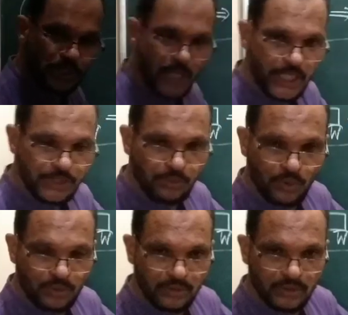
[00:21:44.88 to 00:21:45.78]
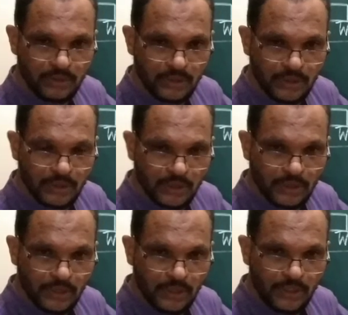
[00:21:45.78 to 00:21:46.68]
stands for
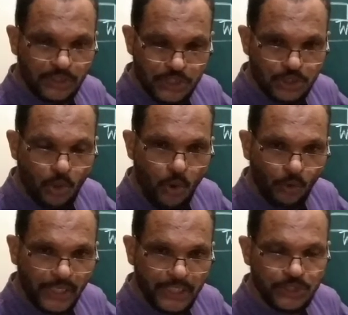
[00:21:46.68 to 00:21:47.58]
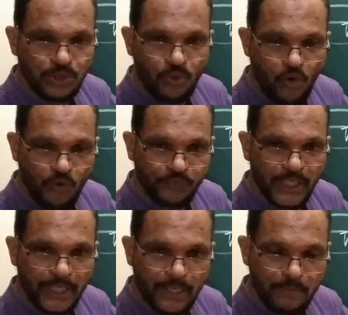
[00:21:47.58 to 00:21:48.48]
the storage of
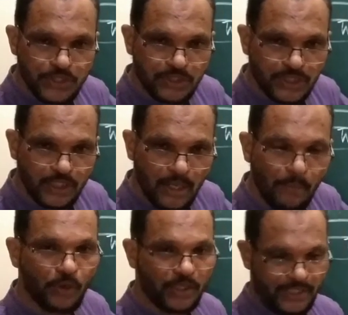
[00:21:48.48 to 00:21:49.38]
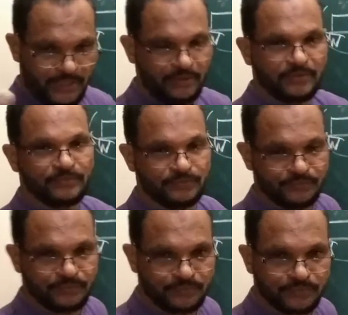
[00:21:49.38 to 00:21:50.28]
a chemistry laboratory.
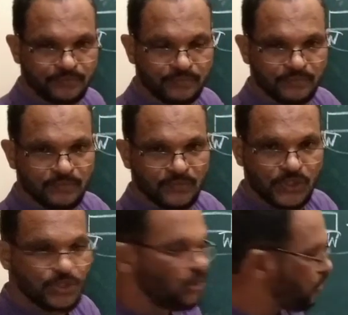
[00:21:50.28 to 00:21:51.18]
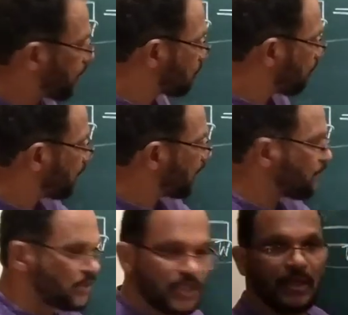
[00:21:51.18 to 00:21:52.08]
The storage of a
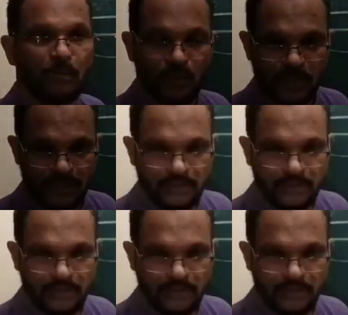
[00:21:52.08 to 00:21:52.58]
chemistry laboratory.